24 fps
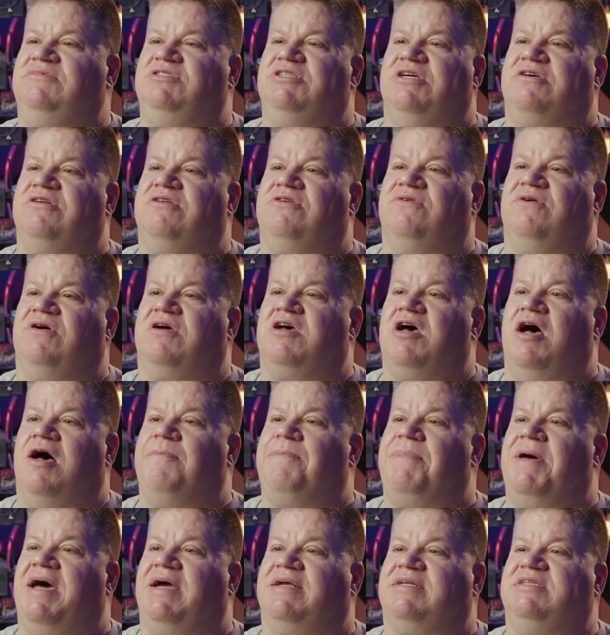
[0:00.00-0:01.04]
you could do a
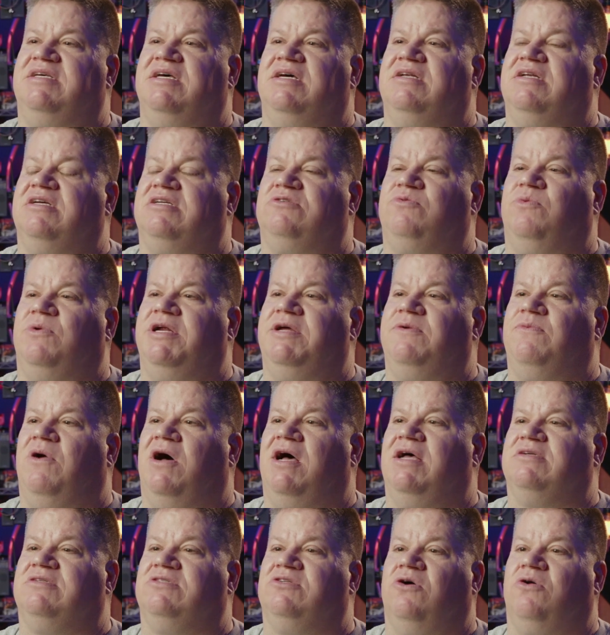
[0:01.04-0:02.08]
compact 10 to 20
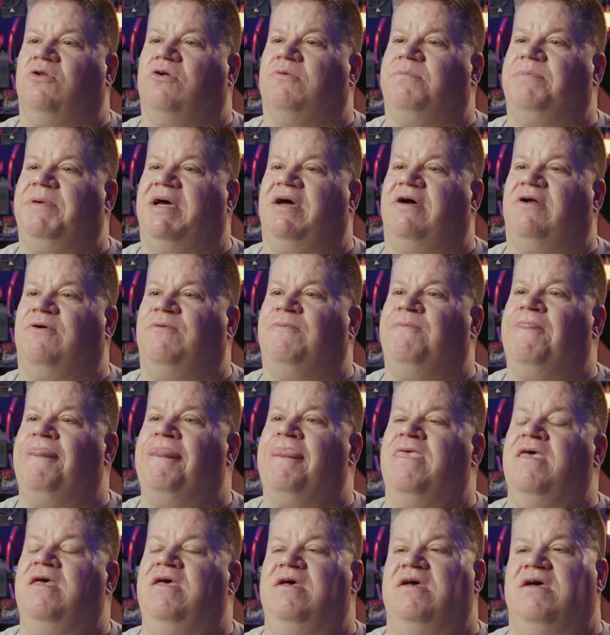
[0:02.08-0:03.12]
watt solar panel
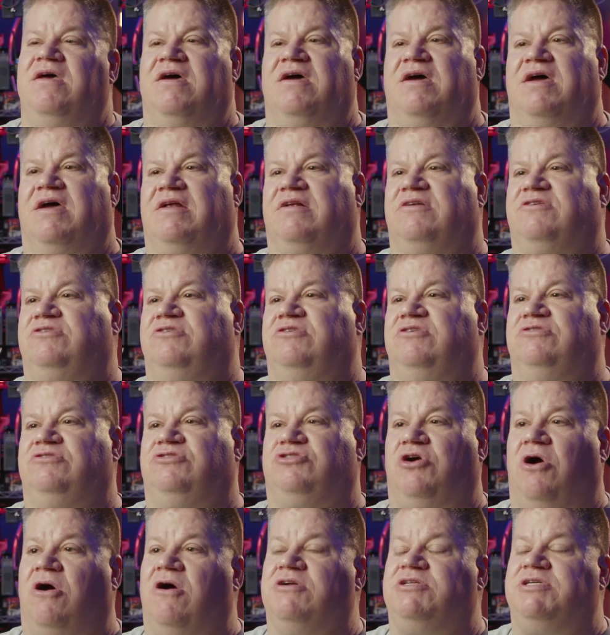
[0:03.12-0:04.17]
and
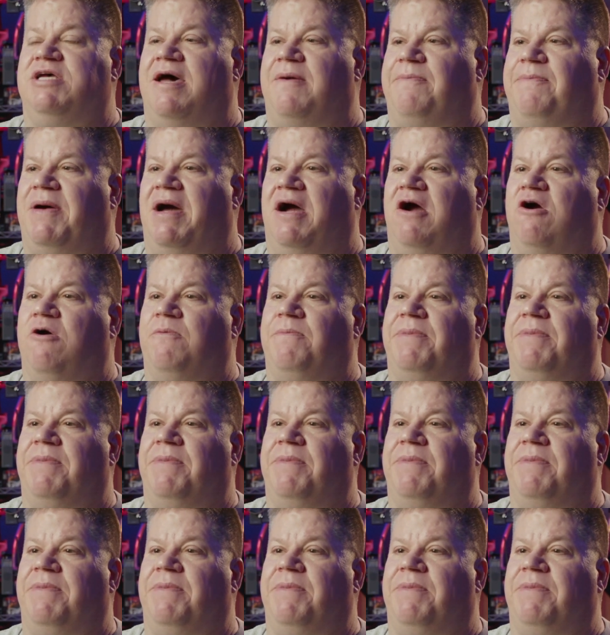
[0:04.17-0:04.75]
charge that power